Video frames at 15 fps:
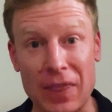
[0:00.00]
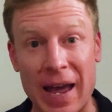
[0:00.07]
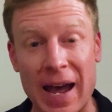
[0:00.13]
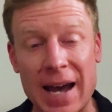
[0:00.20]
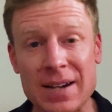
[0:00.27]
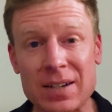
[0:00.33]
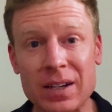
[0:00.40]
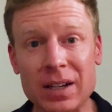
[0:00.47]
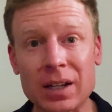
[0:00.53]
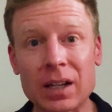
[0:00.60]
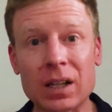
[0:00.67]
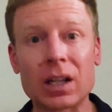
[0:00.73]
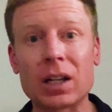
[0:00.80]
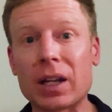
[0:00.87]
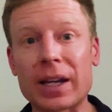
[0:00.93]
that,
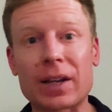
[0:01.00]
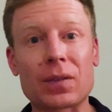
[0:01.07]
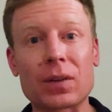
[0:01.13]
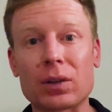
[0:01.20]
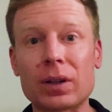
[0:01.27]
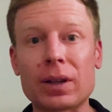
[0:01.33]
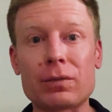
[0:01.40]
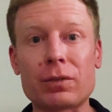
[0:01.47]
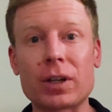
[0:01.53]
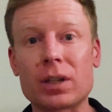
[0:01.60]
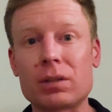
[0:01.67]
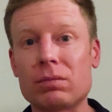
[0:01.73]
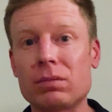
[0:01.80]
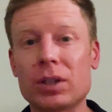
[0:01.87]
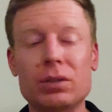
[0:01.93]
like they're living
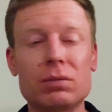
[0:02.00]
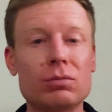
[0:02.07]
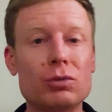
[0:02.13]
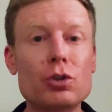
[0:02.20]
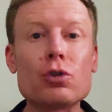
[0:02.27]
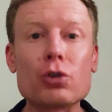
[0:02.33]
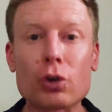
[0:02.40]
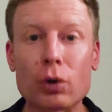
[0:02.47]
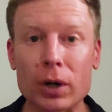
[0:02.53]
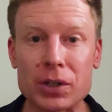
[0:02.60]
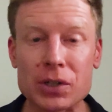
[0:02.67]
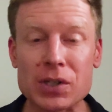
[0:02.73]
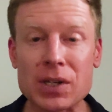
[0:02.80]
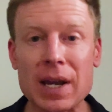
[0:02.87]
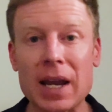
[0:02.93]
in New York
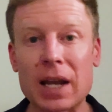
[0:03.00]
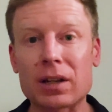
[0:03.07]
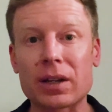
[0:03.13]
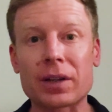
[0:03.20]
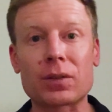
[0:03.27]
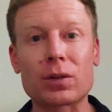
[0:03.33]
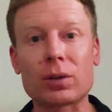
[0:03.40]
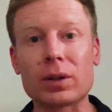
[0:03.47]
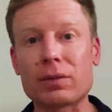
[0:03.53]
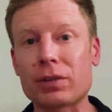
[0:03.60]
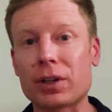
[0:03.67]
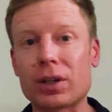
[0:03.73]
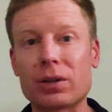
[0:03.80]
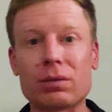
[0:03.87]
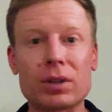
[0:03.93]
State, like they're
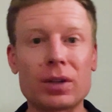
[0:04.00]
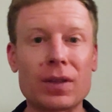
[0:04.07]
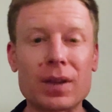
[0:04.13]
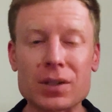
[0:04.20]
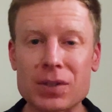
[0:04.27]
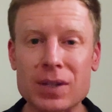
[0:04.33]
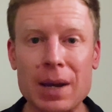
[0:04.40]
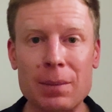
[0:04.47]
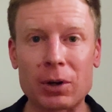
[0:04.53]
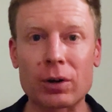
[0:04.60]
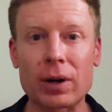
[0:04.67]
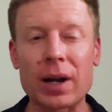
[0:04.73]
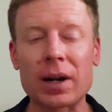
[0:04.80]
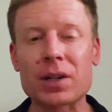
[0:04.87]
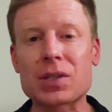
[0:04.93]
living in this
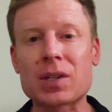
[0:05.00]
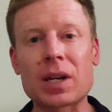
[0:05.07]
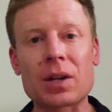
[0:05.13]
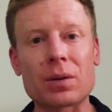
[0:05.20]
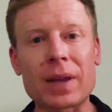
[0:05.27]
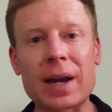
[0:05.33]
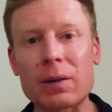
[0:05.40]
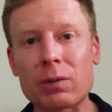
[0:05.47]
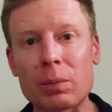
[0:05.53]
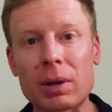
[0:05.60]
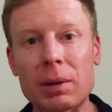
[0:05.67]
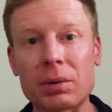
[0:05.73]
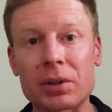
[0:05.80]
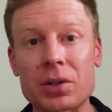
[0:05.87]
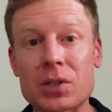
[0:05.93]
Democratic state or that
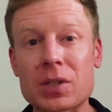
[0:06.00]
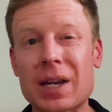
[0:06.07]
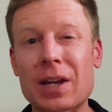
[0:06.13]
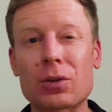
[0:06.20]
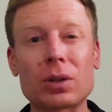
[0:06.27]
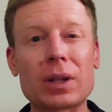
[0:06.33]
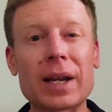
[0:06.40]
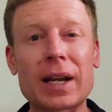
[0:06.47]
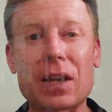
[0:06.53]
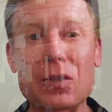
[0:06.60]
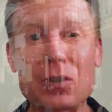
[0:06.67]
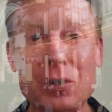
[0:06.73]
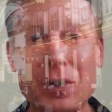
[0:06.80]
Republican state, or like in the